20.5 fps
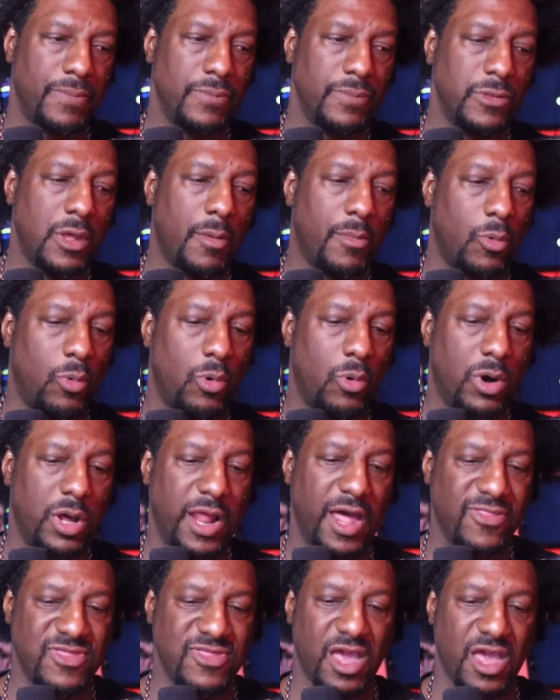number one,
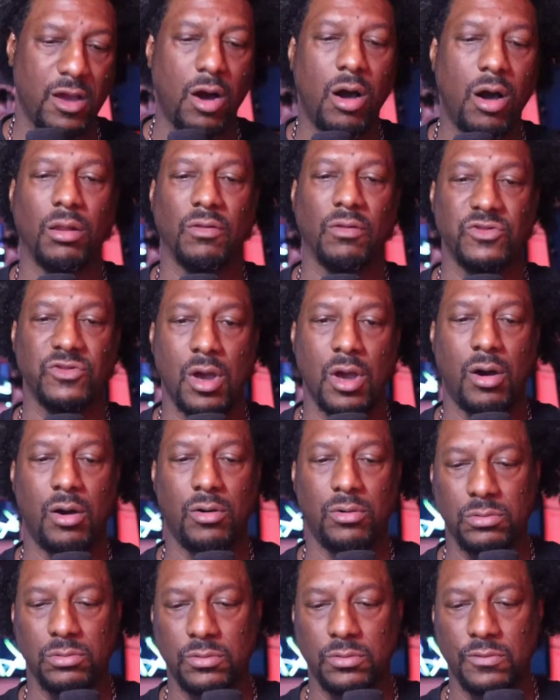I thank all of
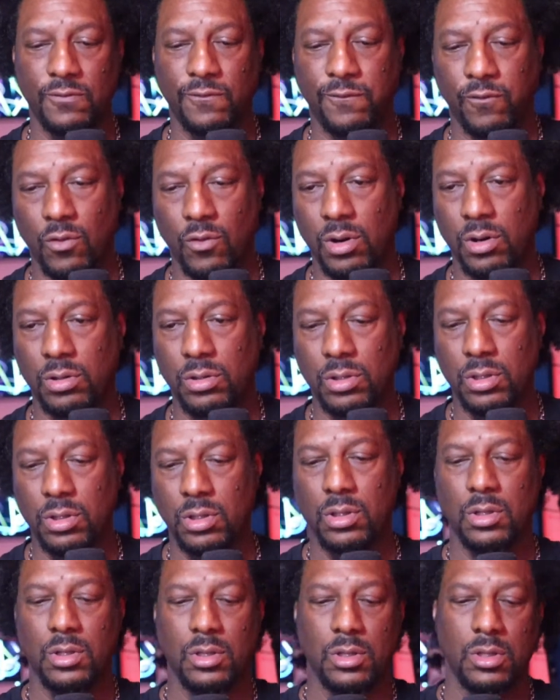y'all for
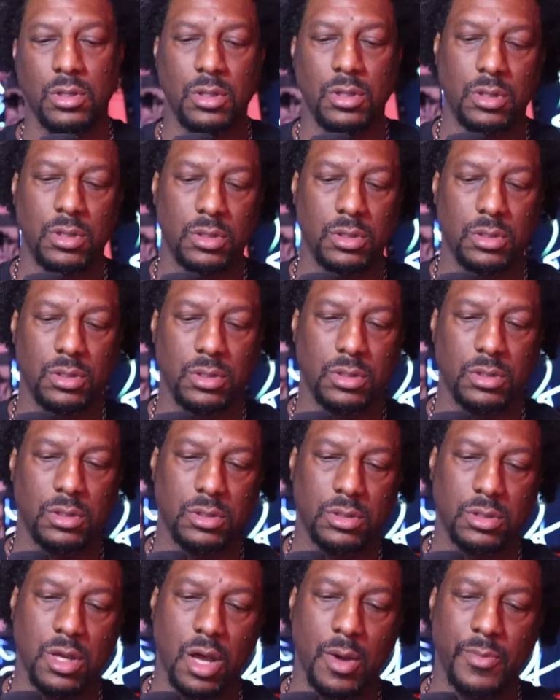
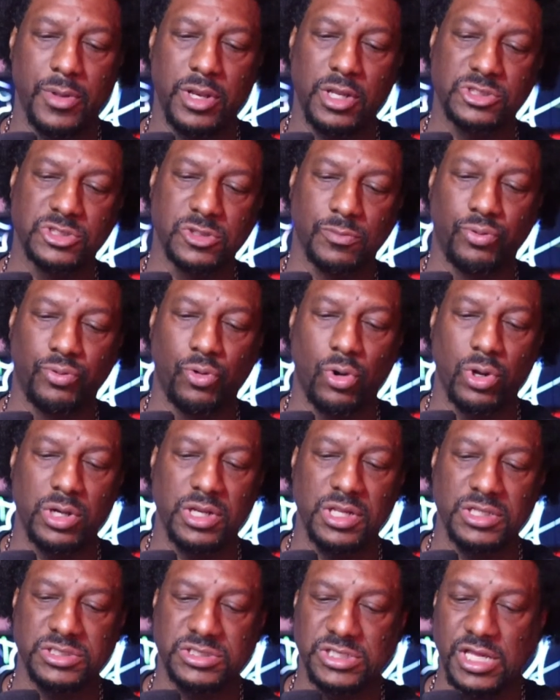coming and supporting
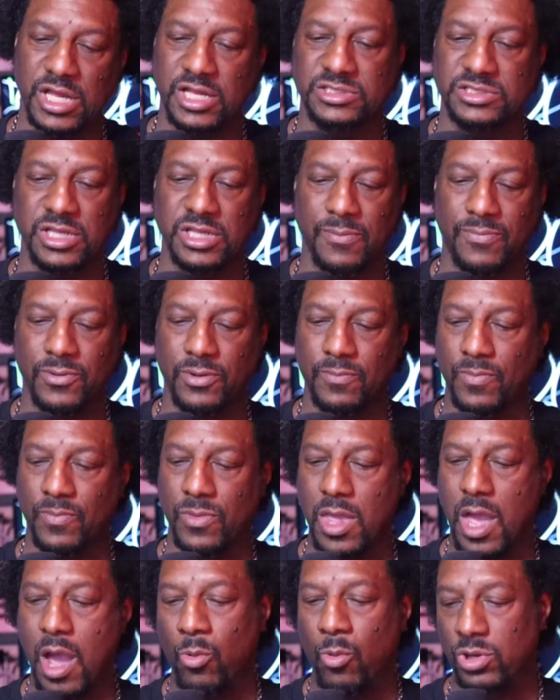Inside Stepping.
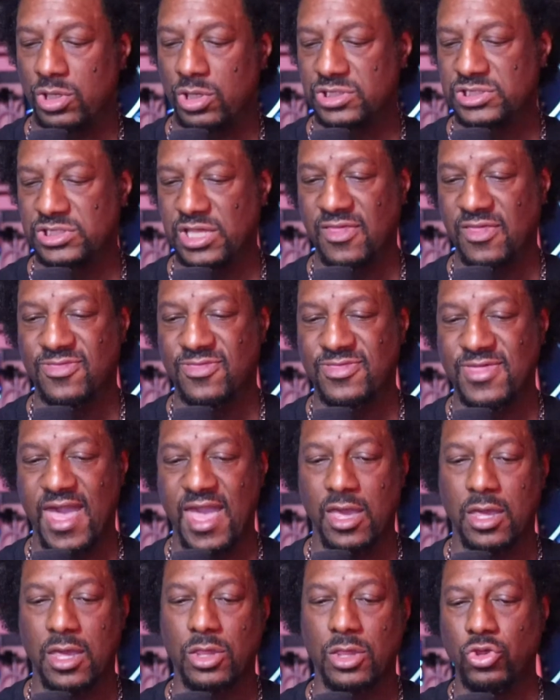I want to say
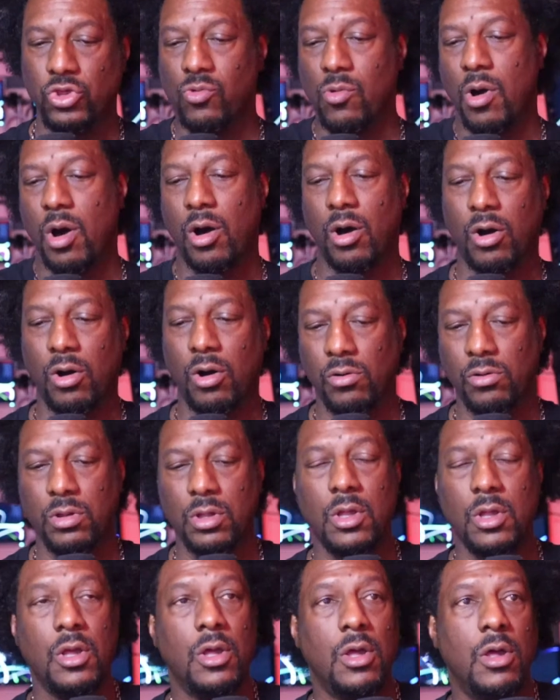thank you all
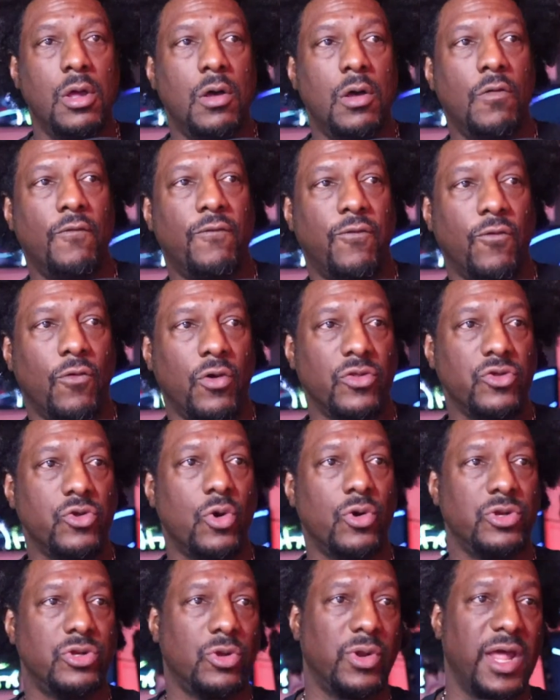for
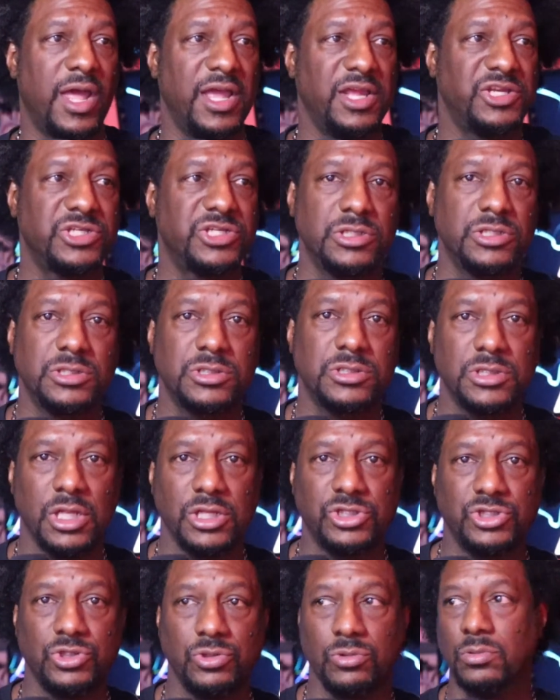your donations
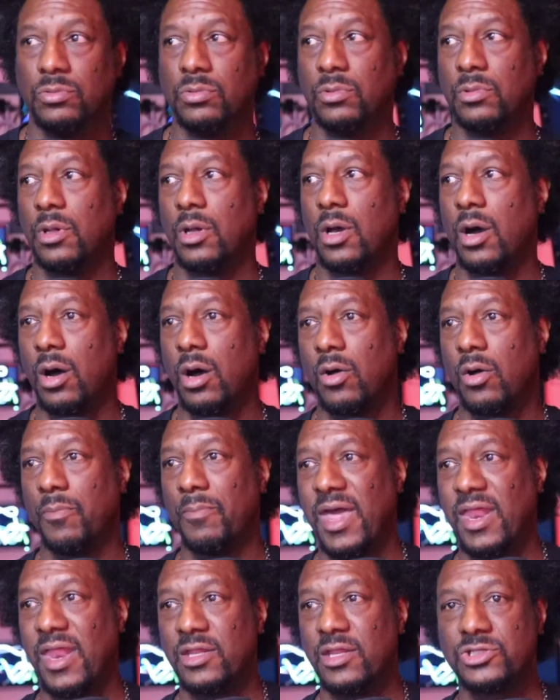that you all
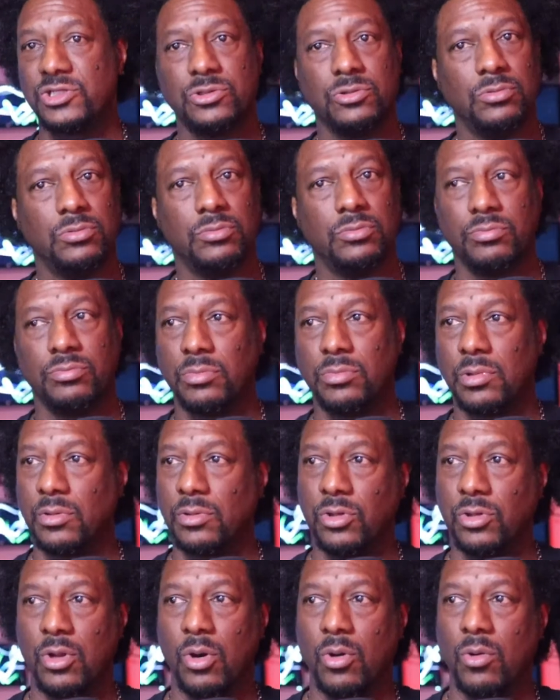managed to,
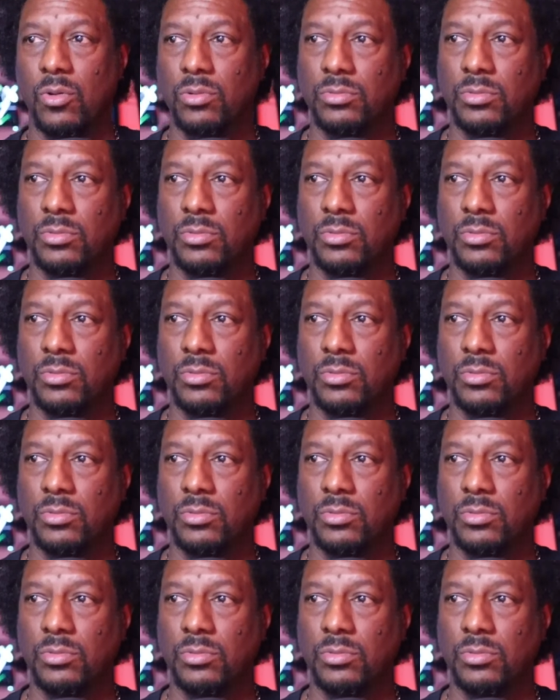you know,